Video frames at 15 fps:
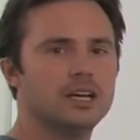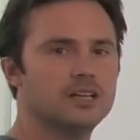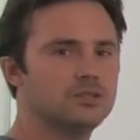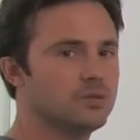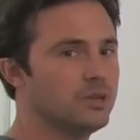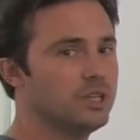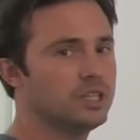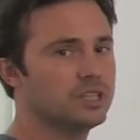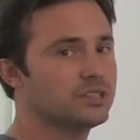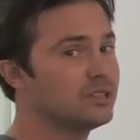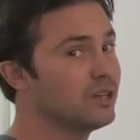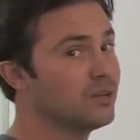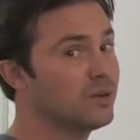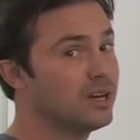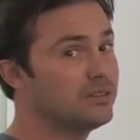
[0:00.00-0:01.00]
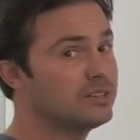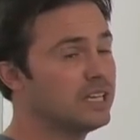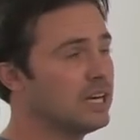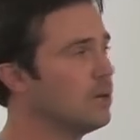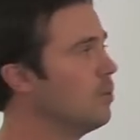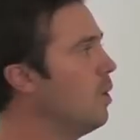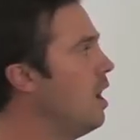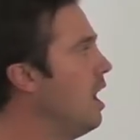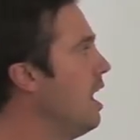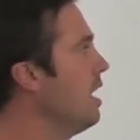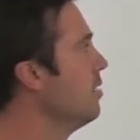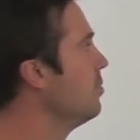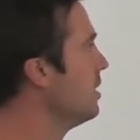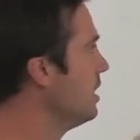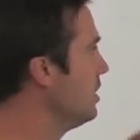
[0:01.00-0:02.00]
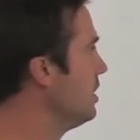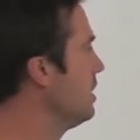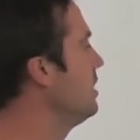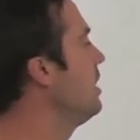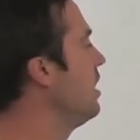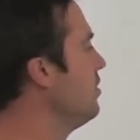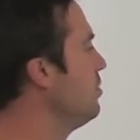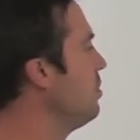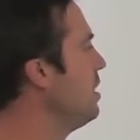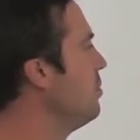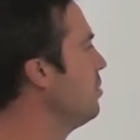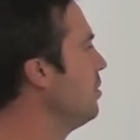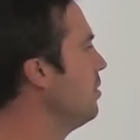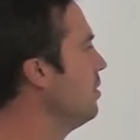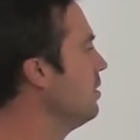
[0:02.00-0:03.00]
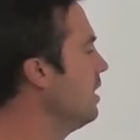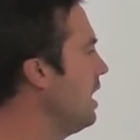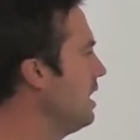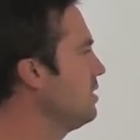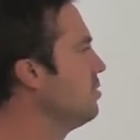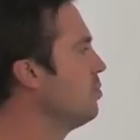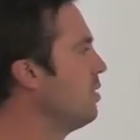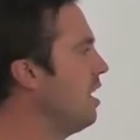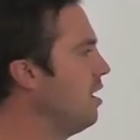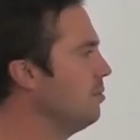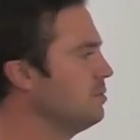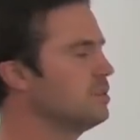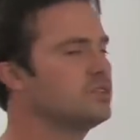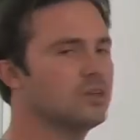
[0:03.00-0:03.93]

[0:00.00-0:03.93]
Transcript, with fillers: is really just another way of saying why, but it gives people lots of problems.